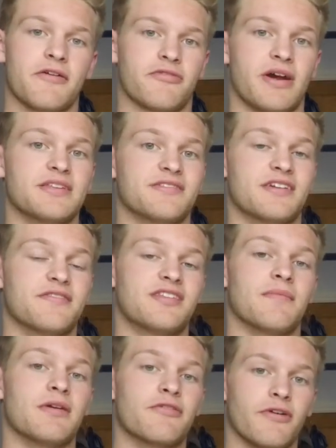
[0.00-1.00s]
friends that have
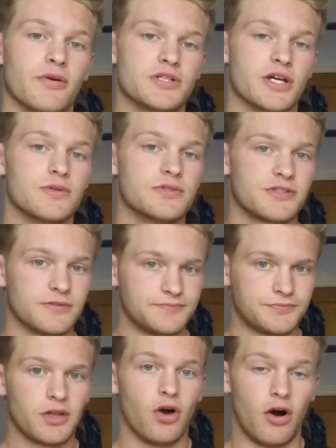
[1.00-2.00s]
sent me photos
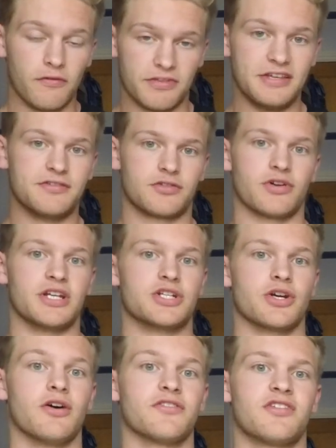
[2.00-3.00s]
of these
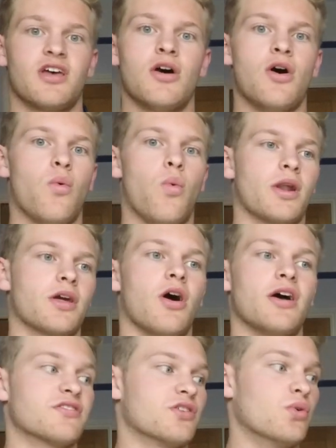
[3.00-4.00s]
screenshots. One
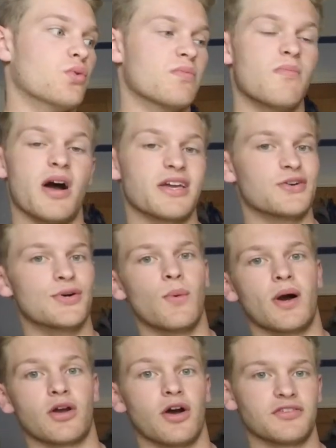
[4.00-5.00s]
guy's called Michael,
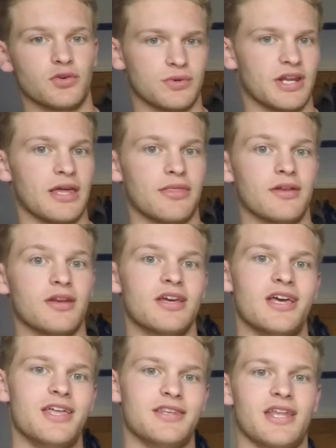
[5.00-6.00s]
one guy's called Nathan.
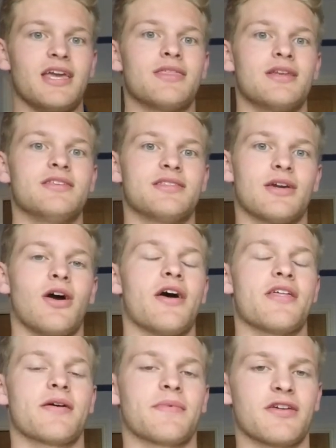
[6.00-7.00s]
Nathan is the guy
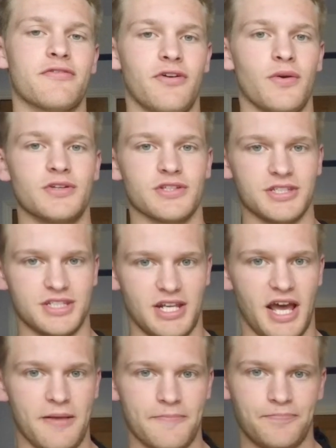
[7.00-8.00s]
that I'm going to focus on
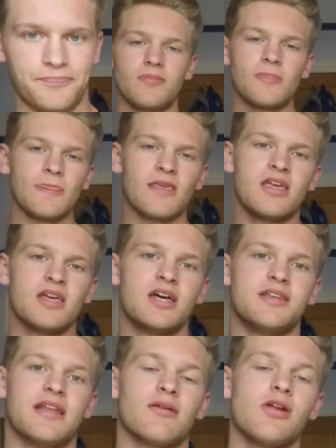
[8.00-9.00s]
today.
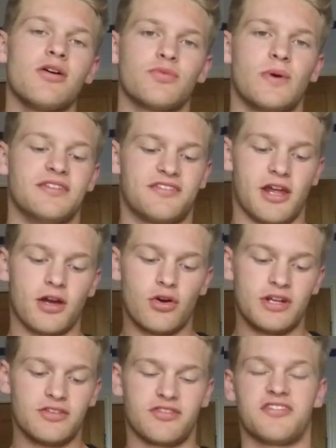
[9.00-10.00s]
Now, last Wednesday, I got
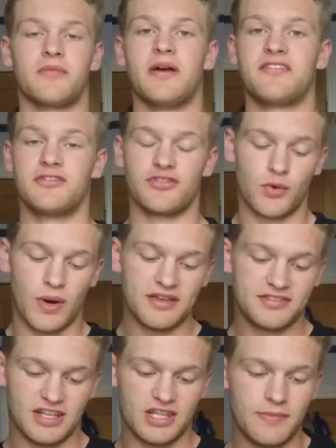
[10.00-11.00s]
an interesting message
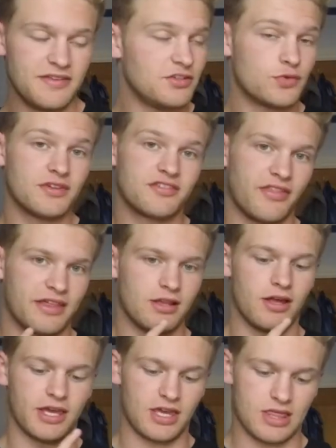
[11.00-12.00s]
request, and the message went something
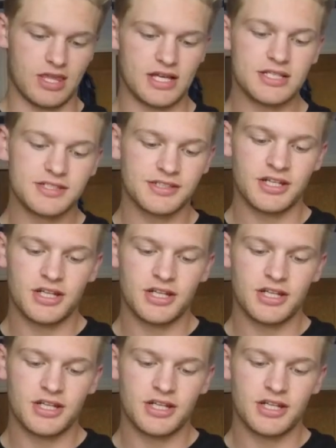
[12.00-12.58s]
like this